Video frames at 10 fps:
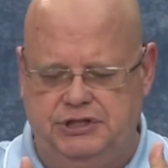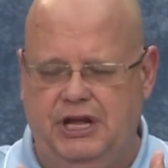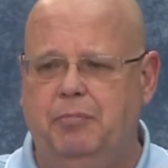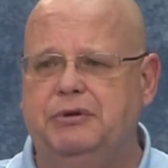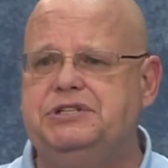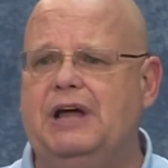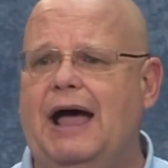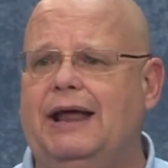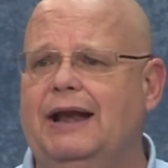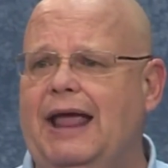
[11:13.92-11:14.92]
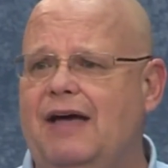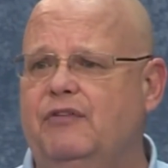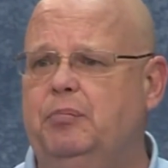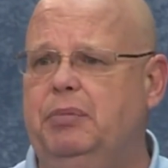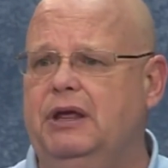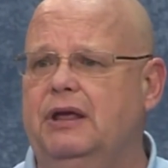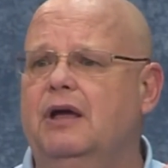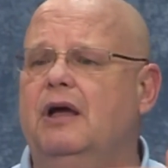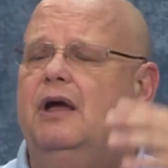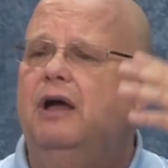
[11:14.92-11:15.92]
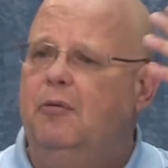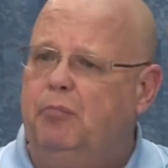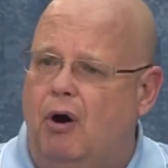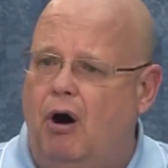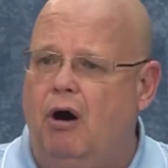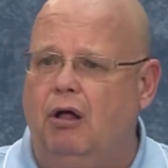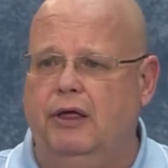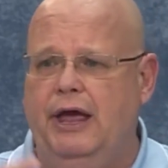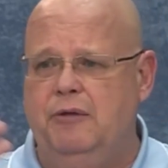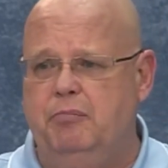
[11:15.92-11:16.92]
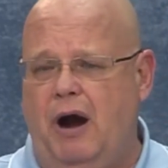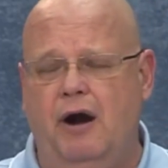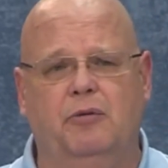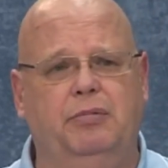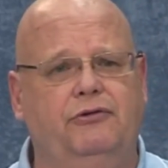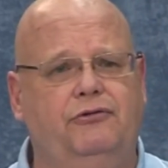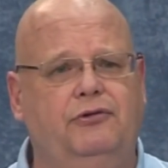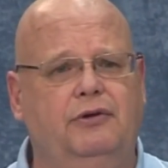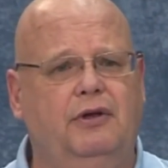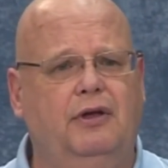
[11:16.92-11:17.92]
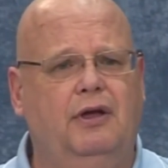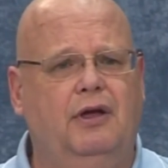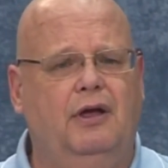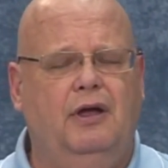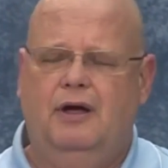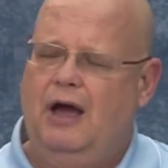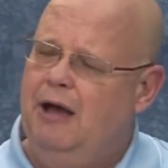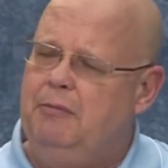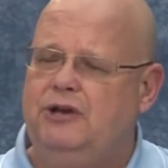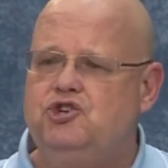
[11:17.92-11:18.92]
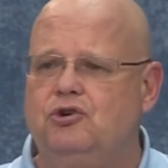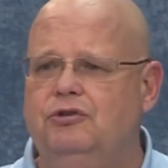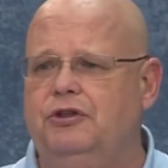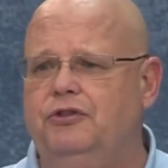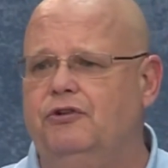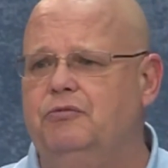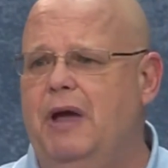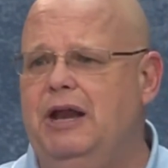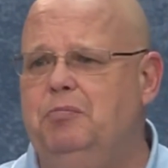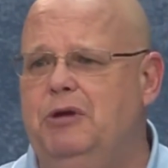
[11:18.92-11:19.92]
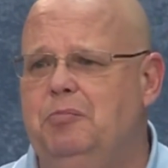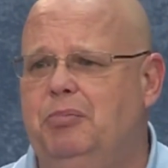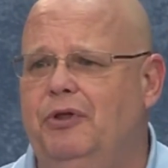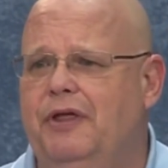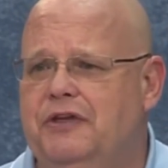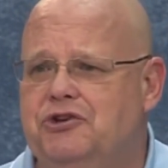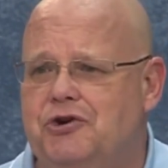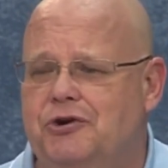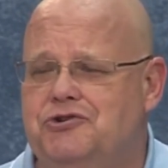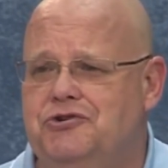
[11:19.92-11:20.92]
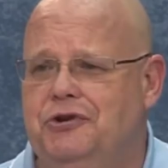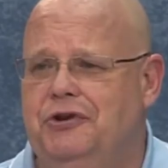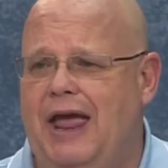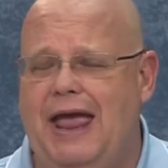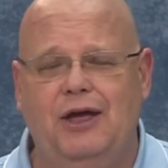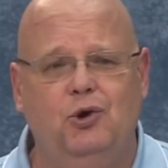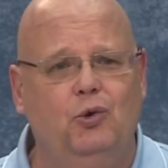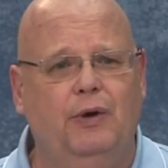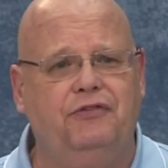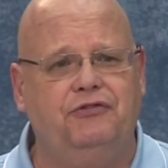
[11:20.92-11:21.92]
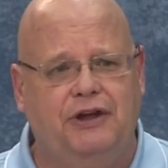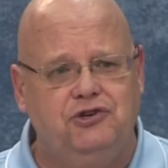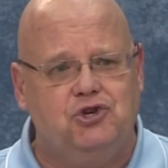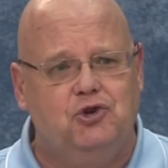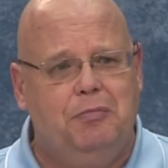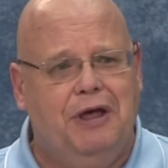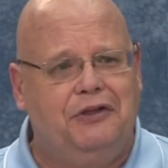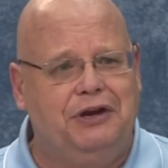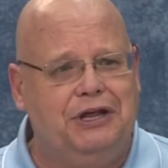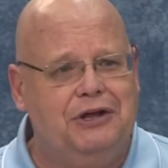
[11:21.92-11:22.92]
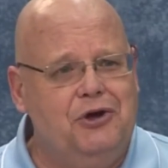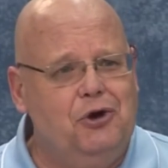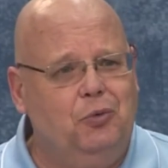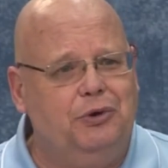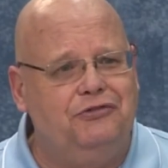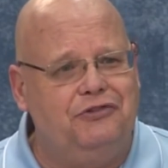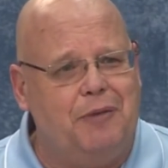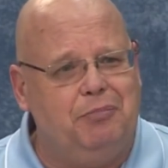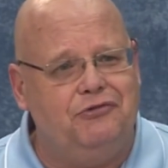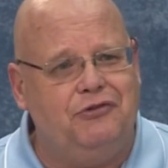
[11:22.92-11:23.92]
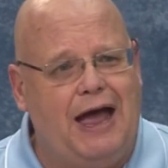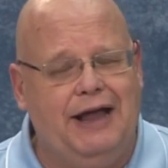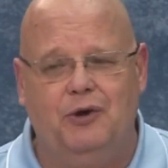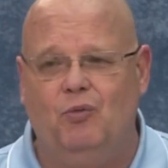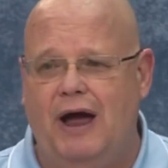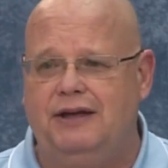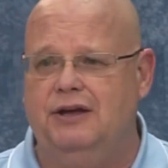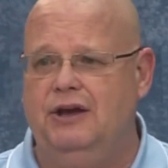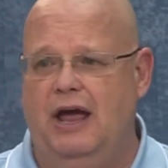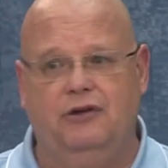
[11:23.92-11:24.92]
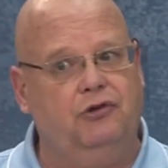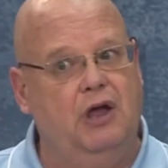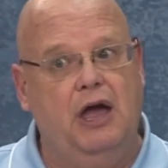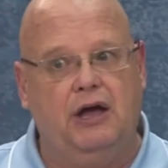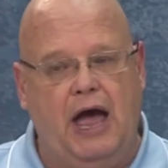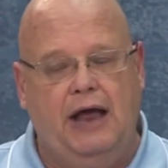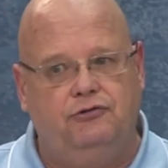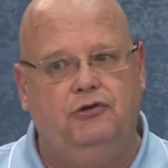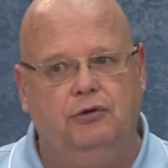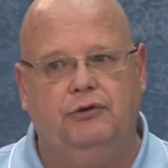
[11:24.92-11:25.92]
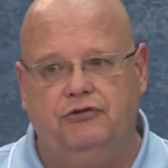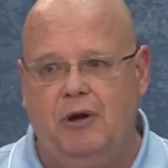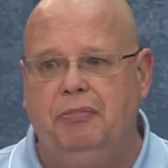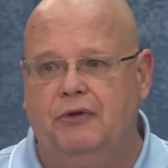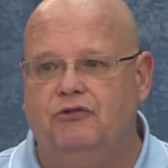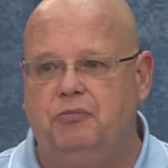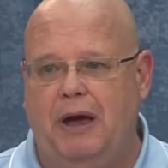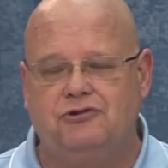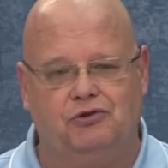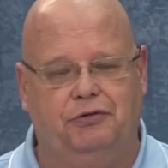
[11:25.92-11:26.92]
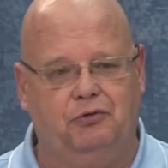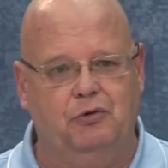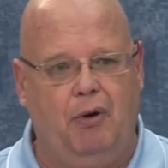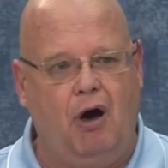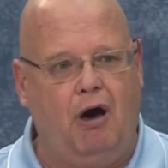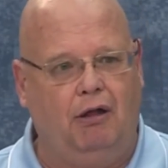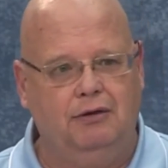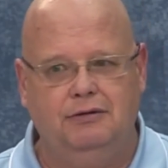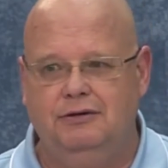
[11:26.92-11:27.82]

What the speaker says: step aside and have it be Paul and Barnabas. I'm not sure that there's many people in the church today who with such humility would step aside and recognize God's doing something special through Paul.